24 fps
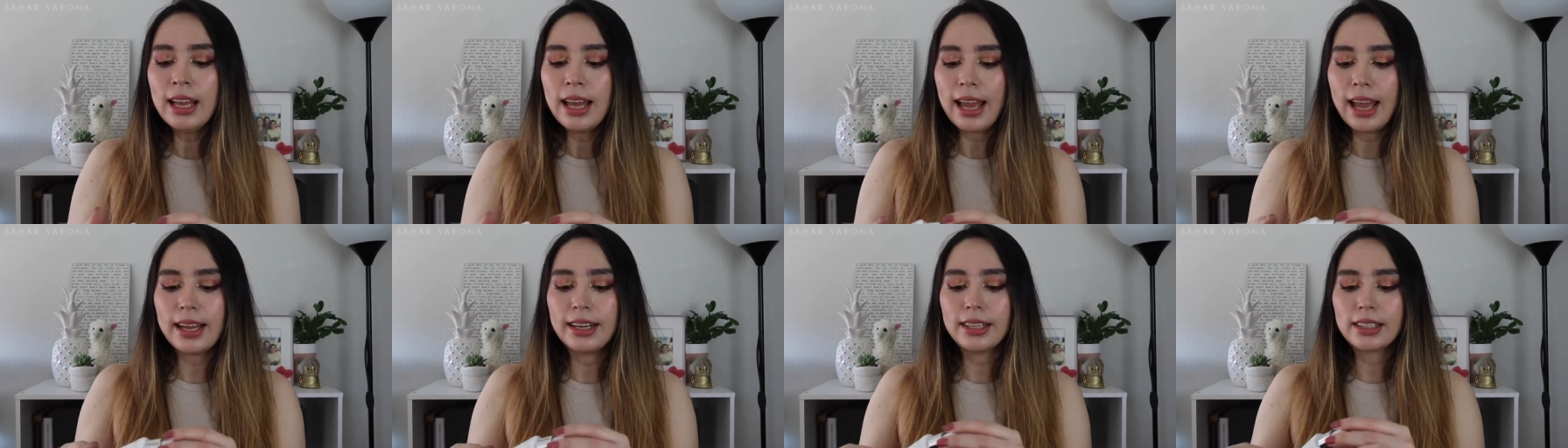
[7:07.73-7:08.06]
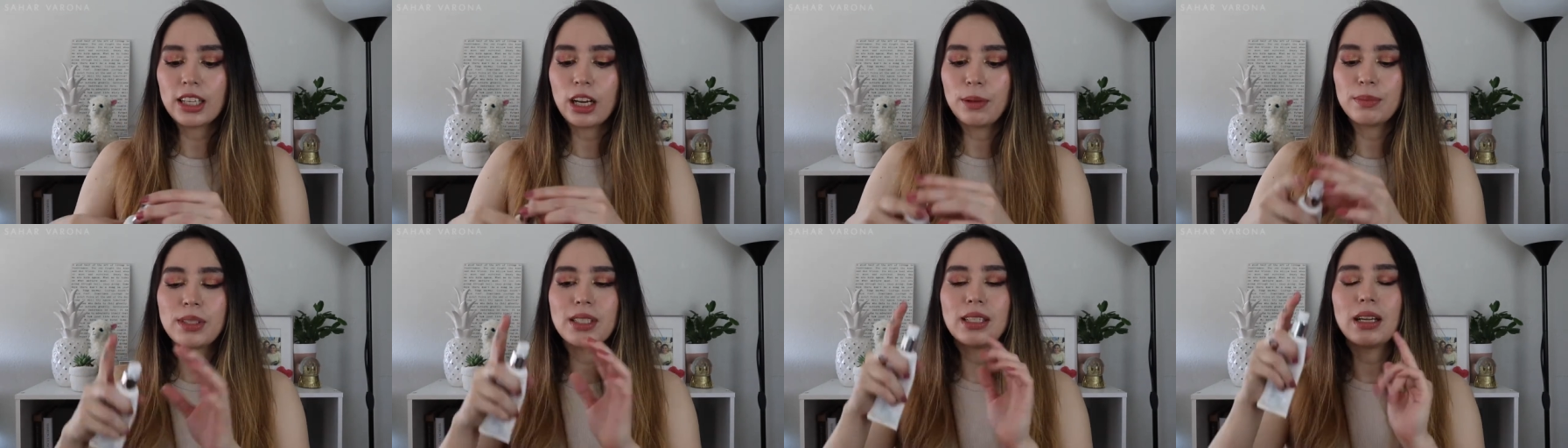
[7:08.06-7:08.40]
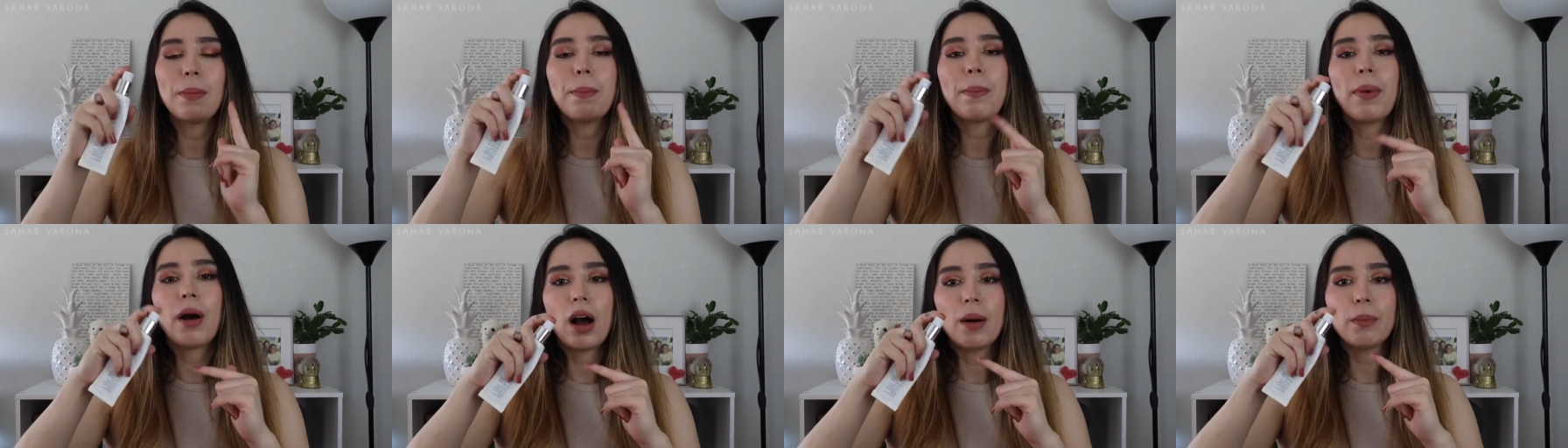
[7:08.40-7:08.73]
and it comes in a
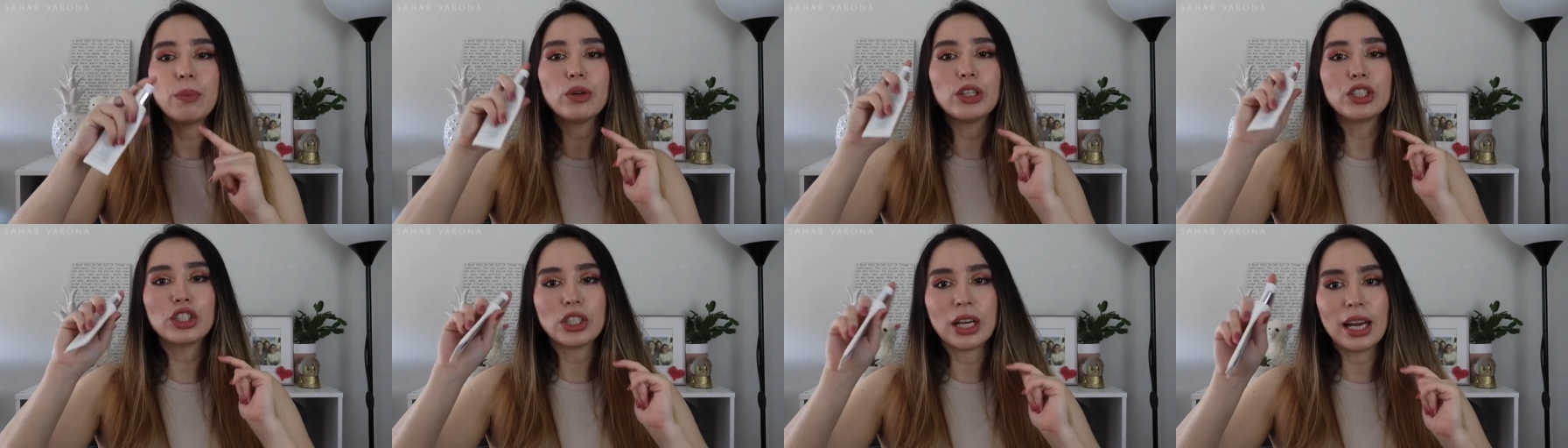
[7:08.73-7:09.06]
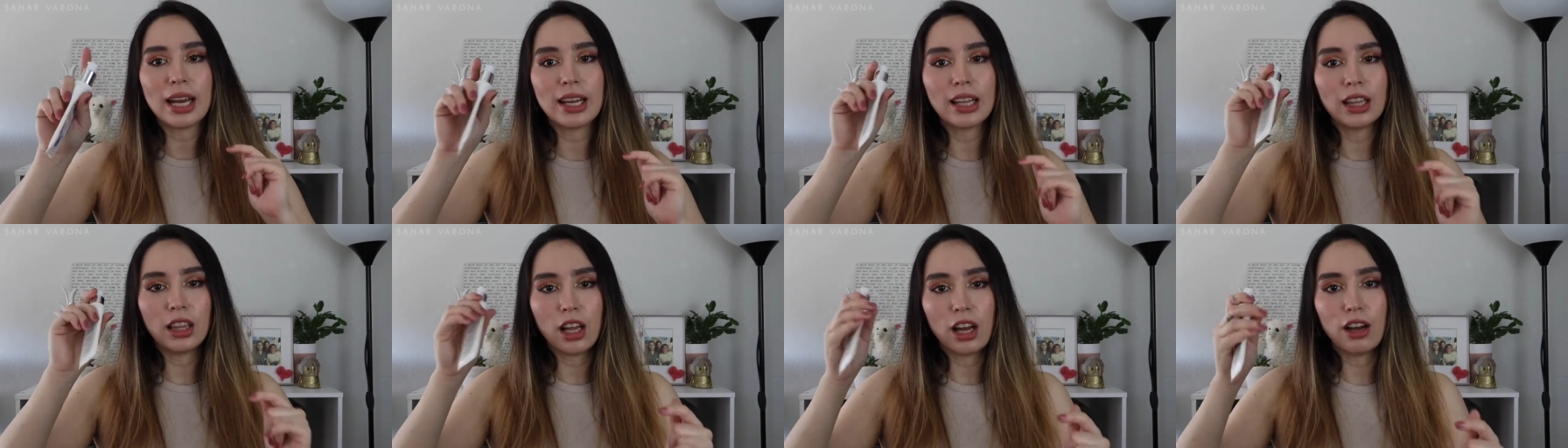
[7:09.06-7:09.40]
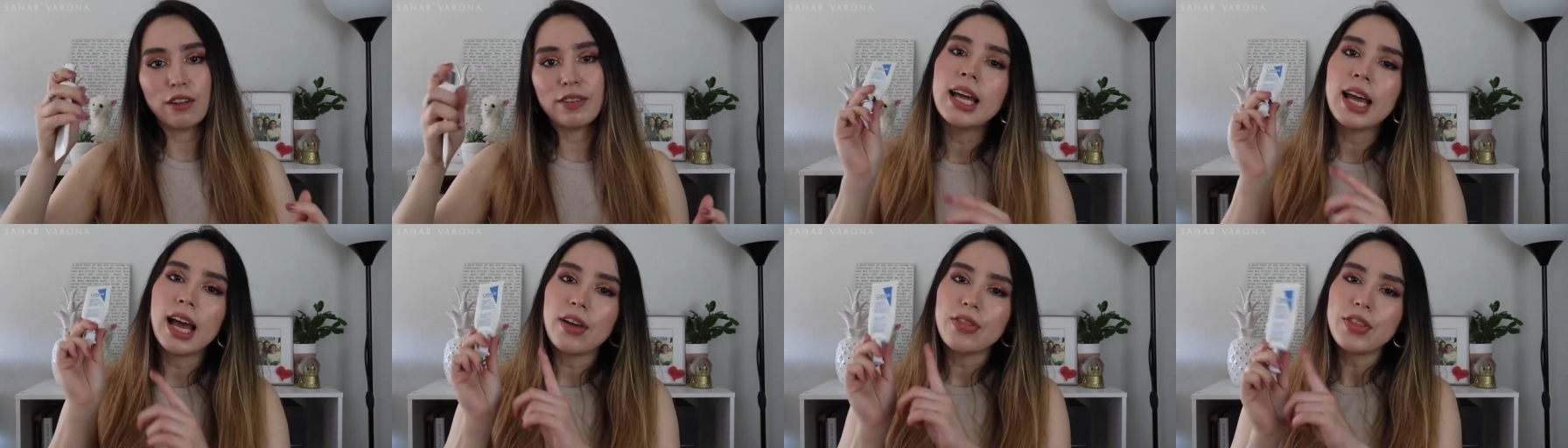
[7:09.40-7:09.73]
pump which I
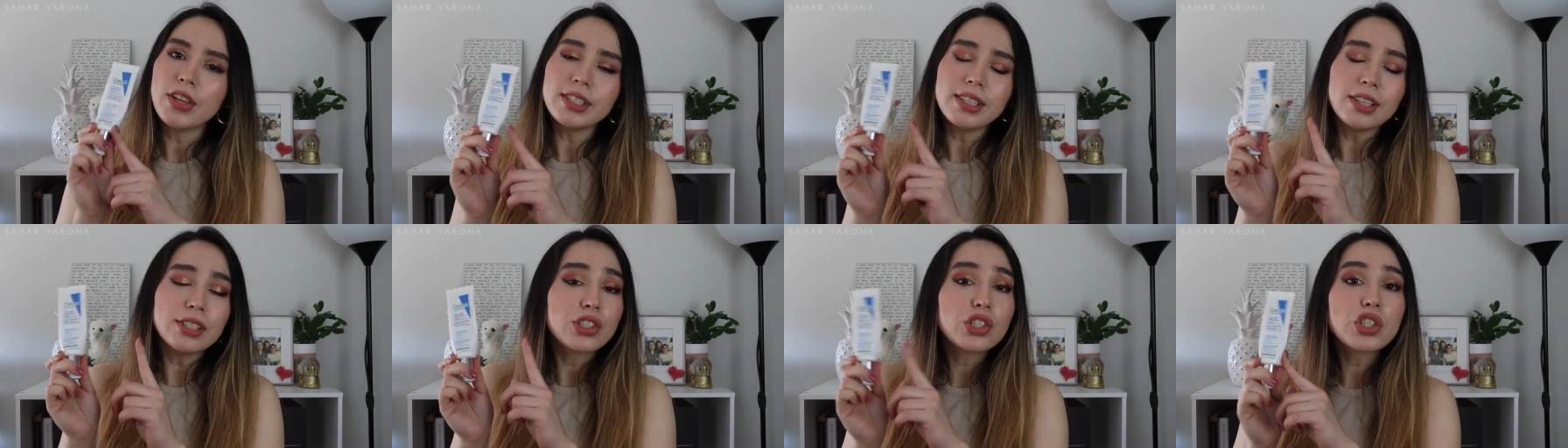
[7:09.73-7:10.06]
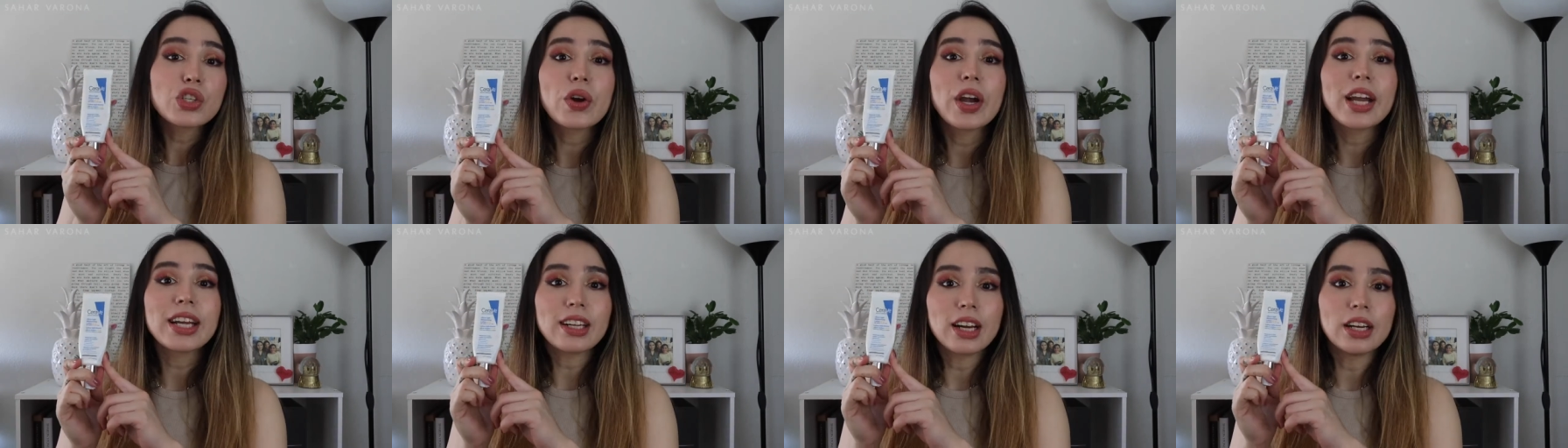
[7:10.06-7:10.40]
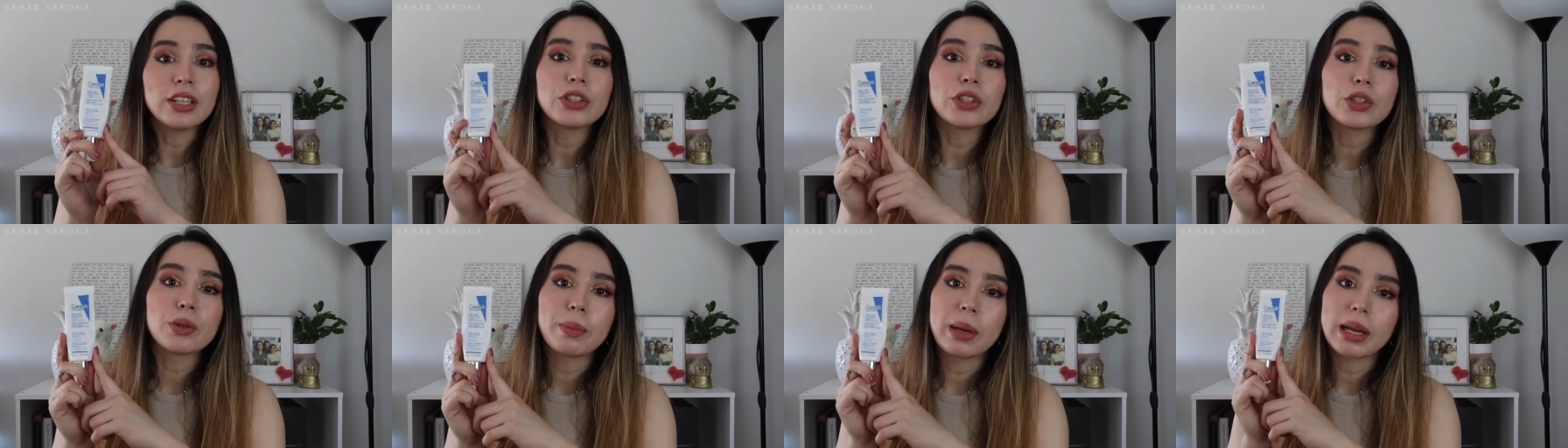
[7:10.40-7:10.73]
love and this is great
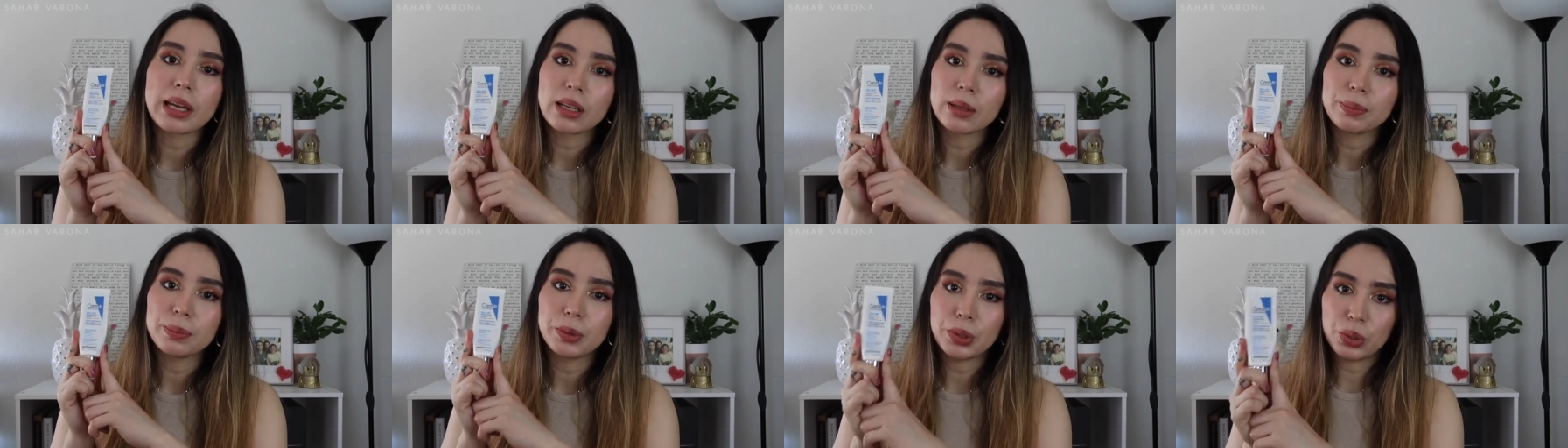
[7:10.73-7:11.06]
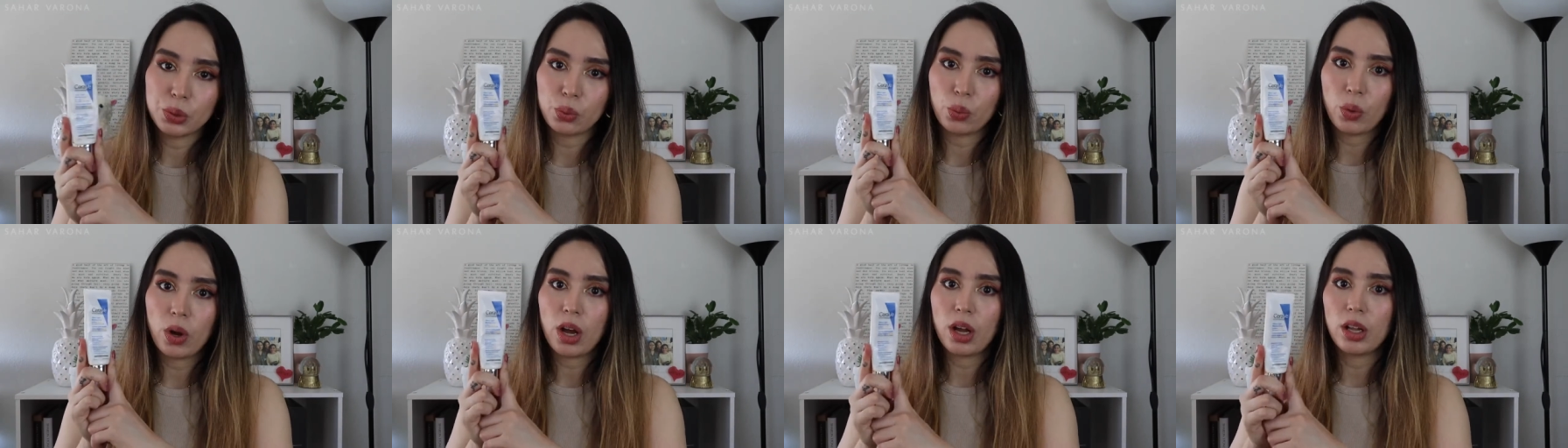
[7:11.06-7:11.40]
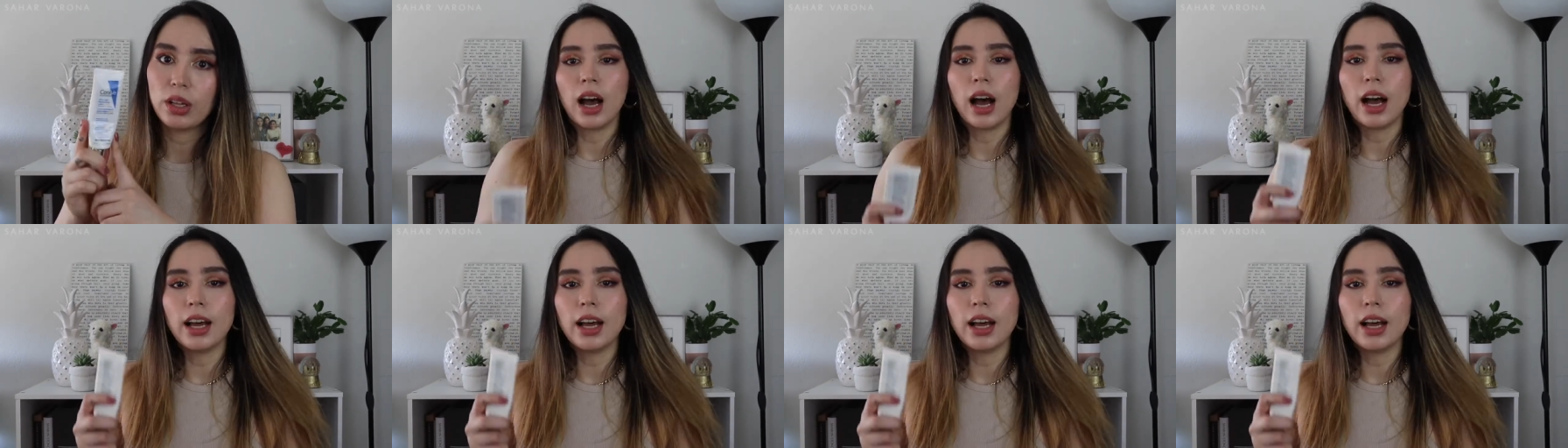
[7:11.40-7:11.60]
under makeup as well.